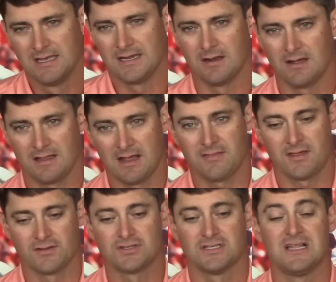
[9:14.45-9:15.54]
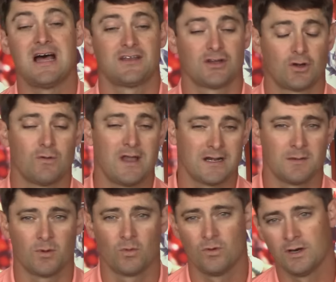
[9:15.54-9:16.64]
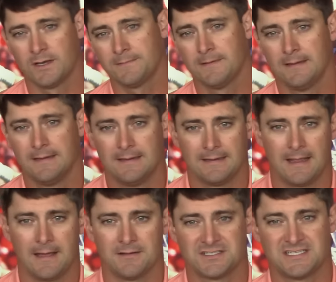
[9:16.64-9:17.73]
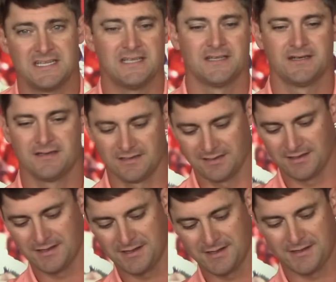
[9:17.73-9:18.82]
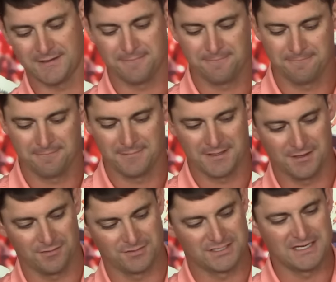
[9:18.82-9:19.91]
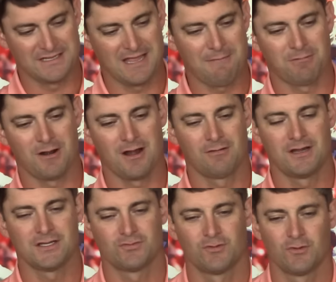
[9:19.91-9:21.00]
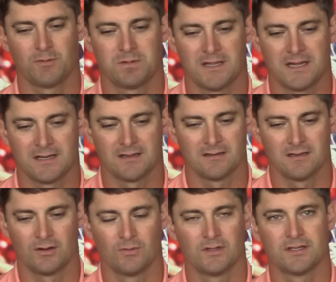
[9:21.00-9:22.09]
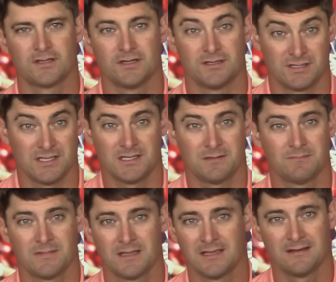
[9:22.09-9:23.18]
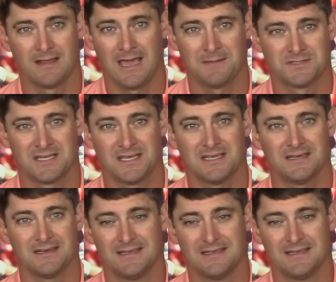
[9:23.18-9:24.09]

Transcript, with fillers: you know, I, I think there's a lot to correct. Number one, now seeing uh, you know, seeing that progress, we're, we're playing a, a, really good team in App State.